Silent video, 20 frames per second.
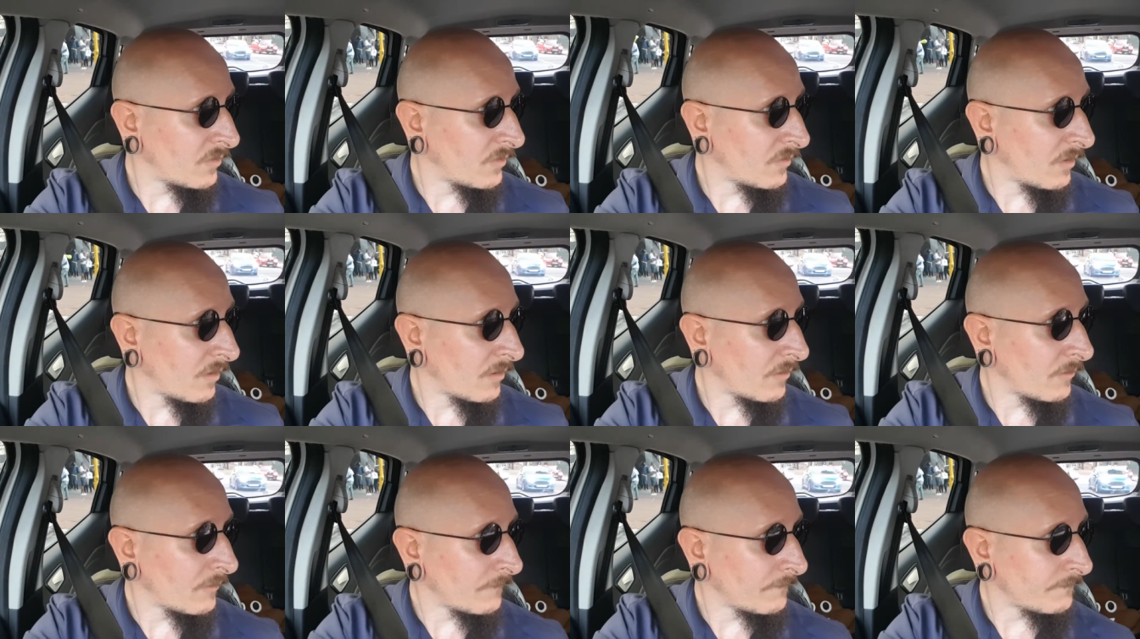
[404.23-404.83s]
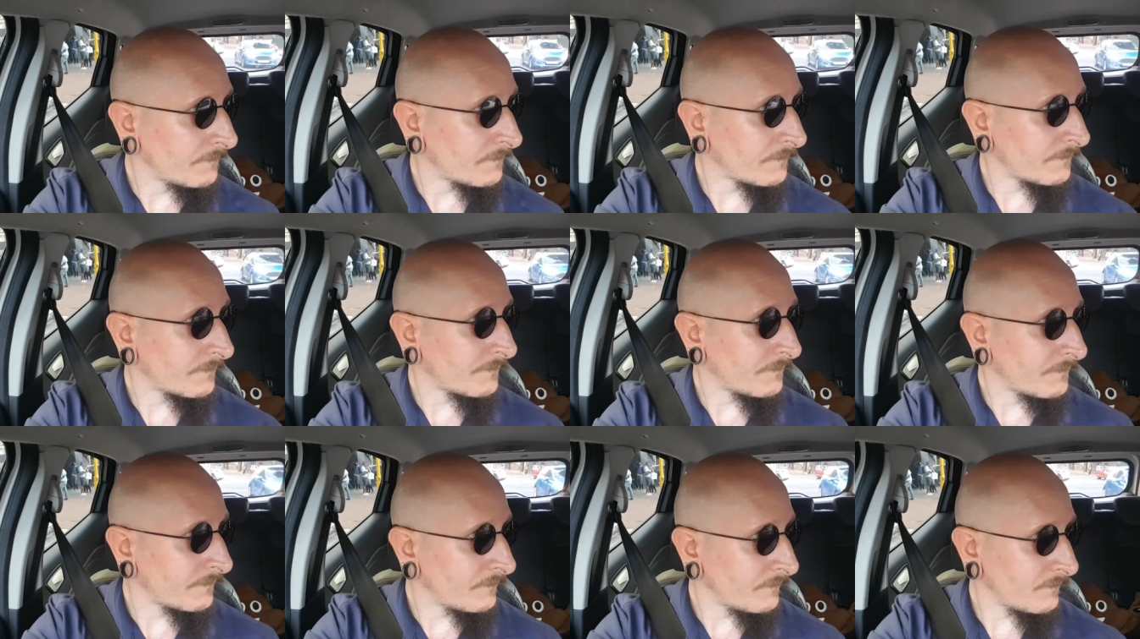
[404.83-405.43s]
do know
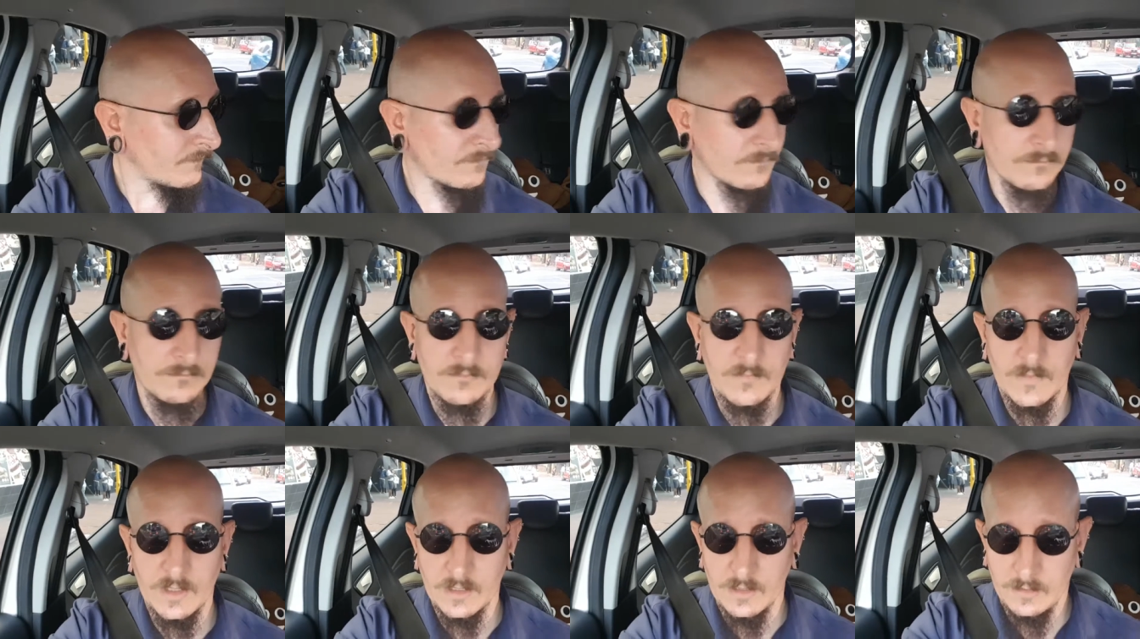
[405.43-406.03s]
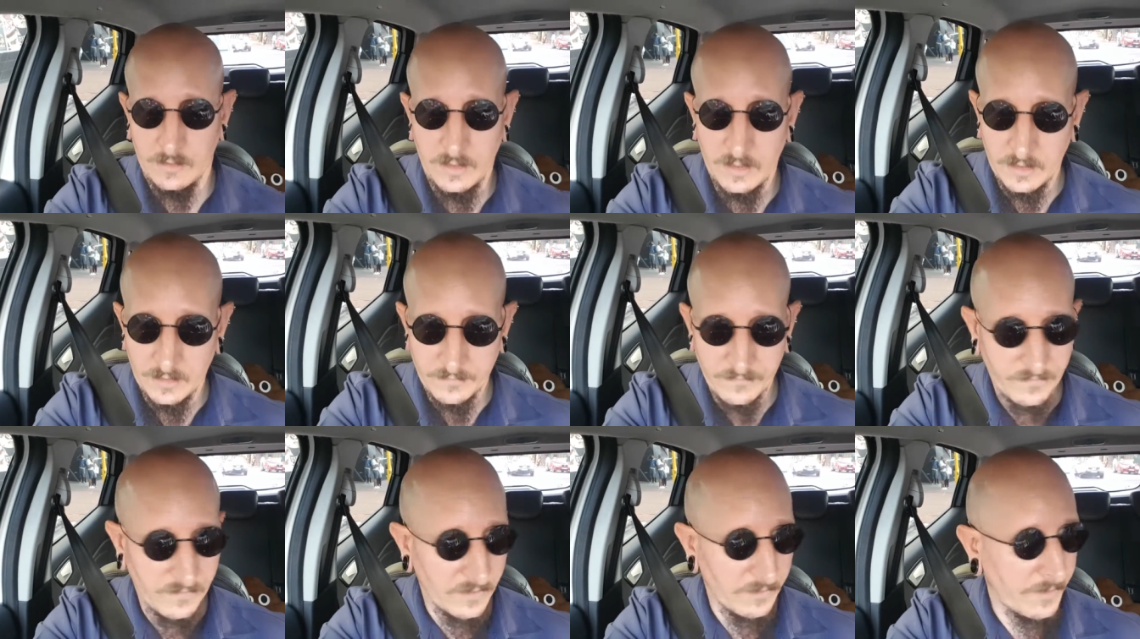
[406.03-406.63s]

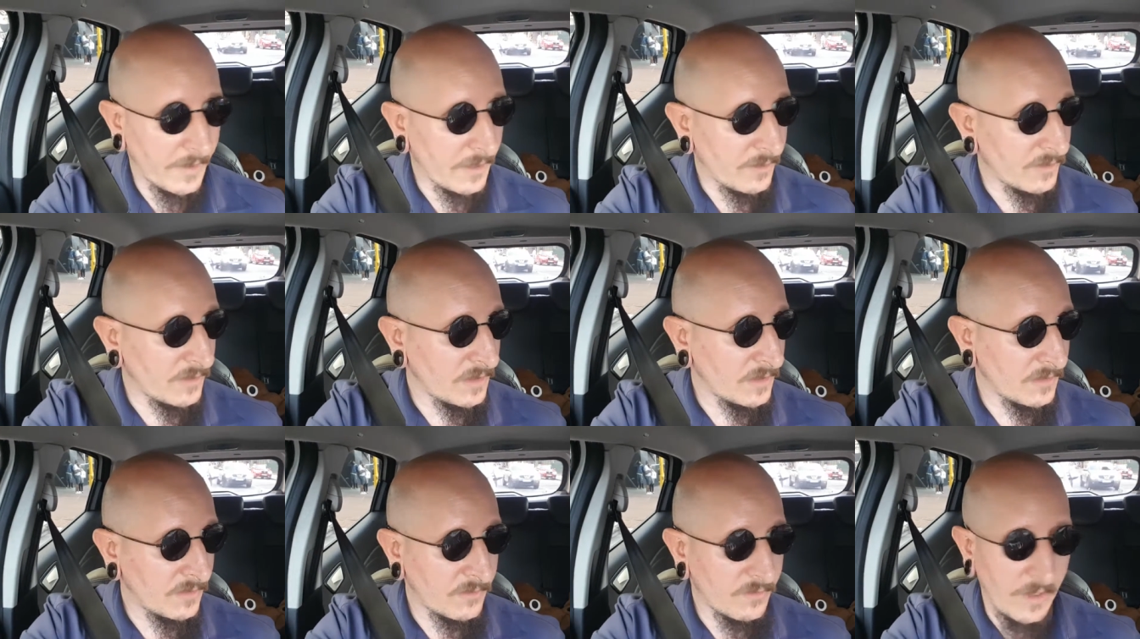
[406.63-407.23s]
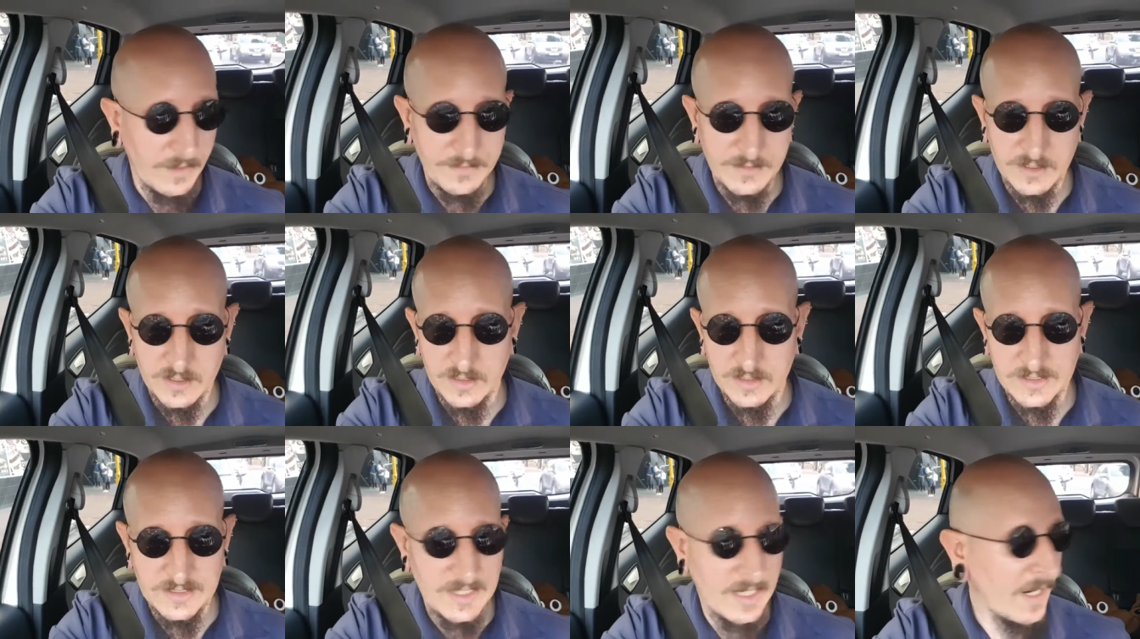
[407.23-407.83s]
if a battery perhaps
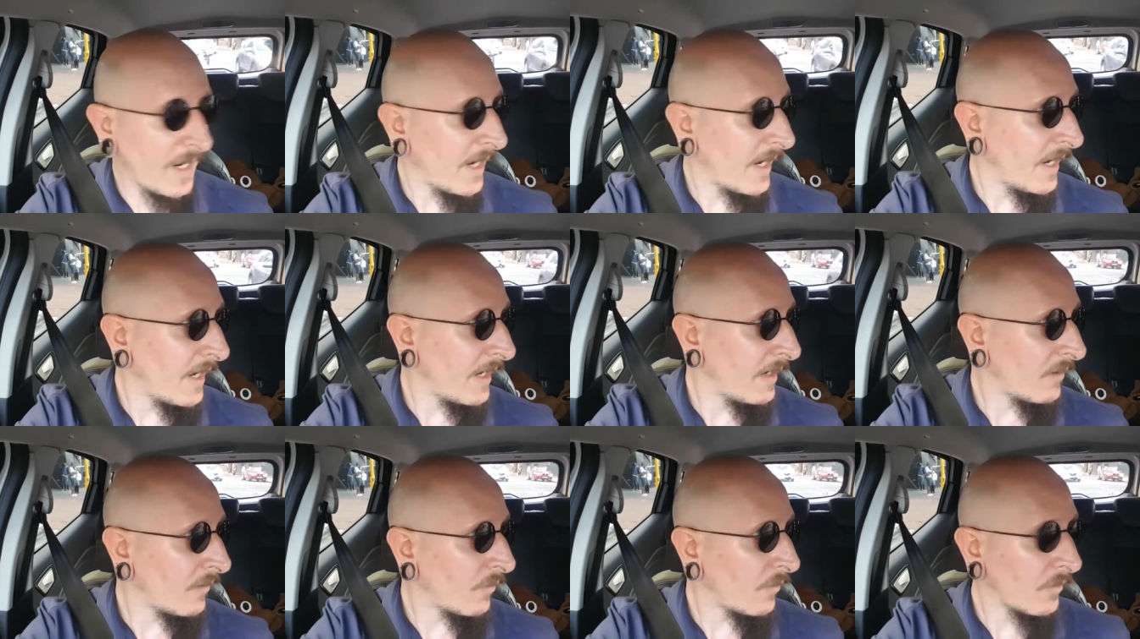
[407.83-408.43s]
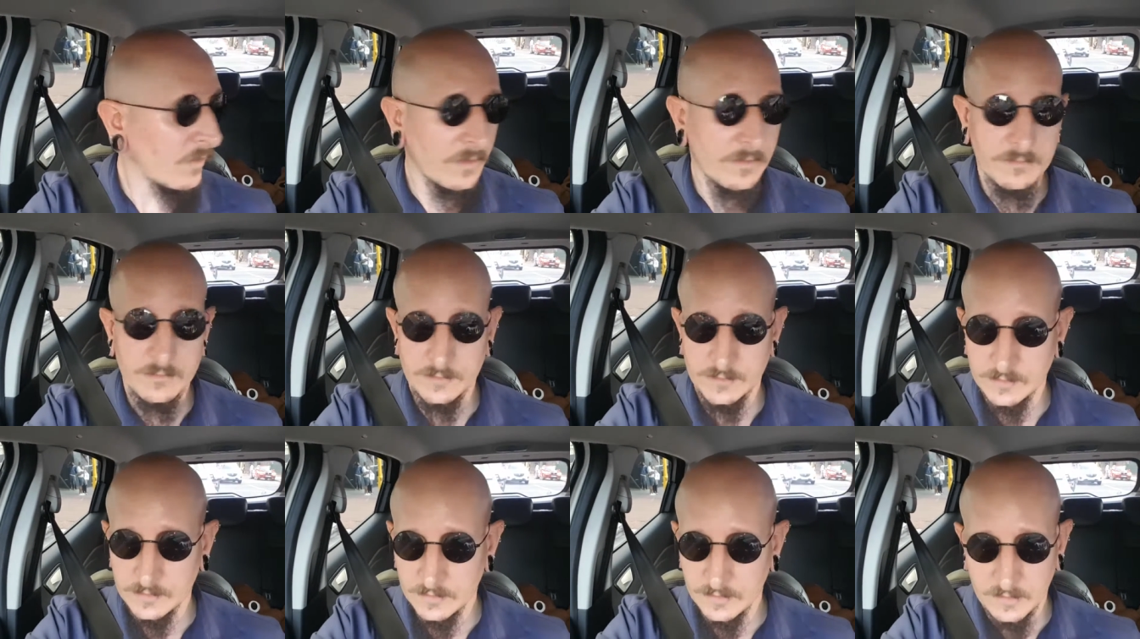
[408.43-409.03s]
going to tear or
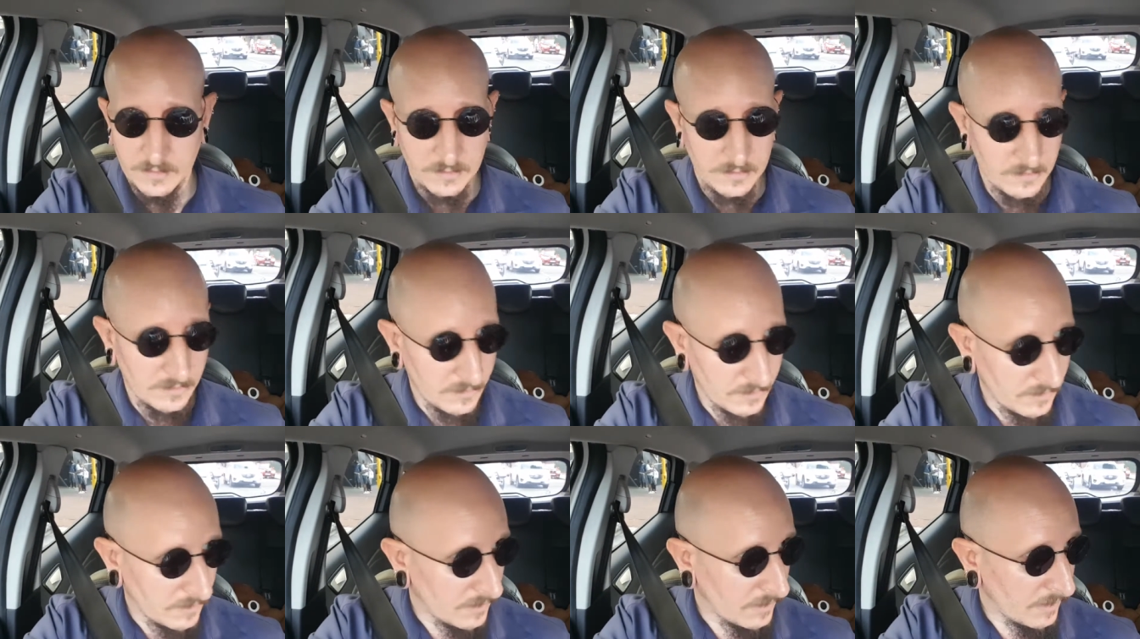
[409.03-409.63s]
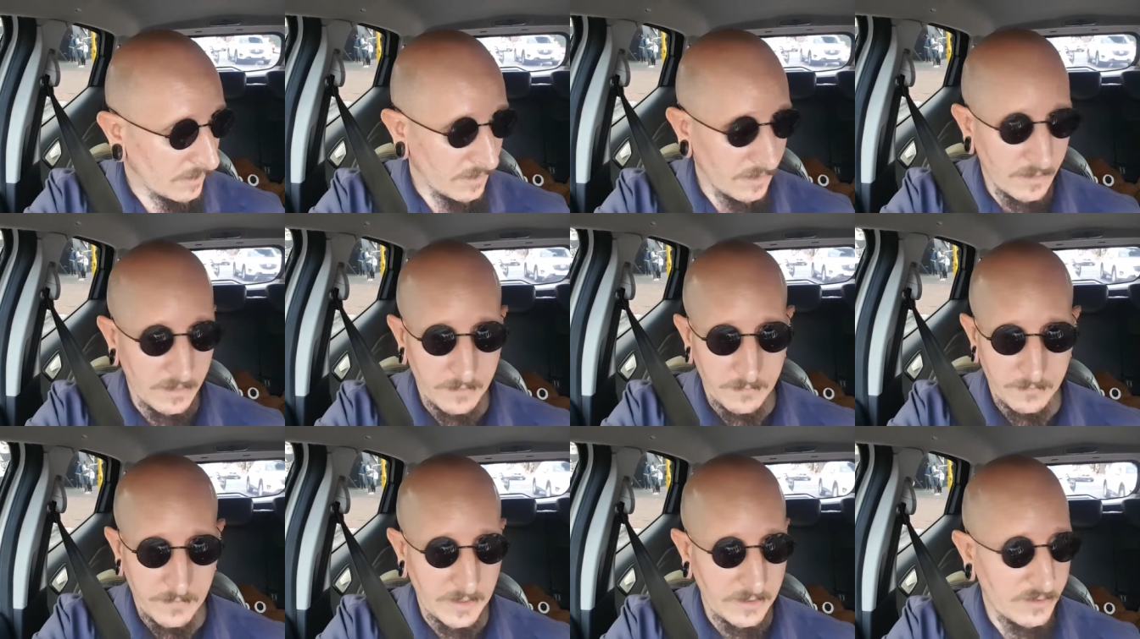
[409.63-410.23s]
a
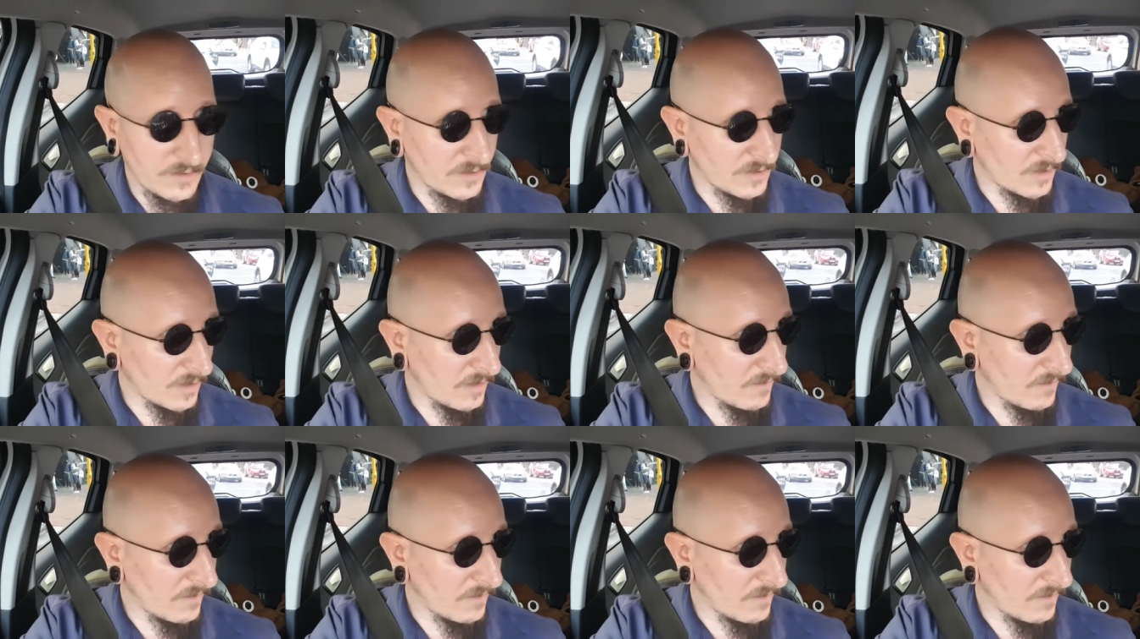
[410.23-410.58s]
uh, battery's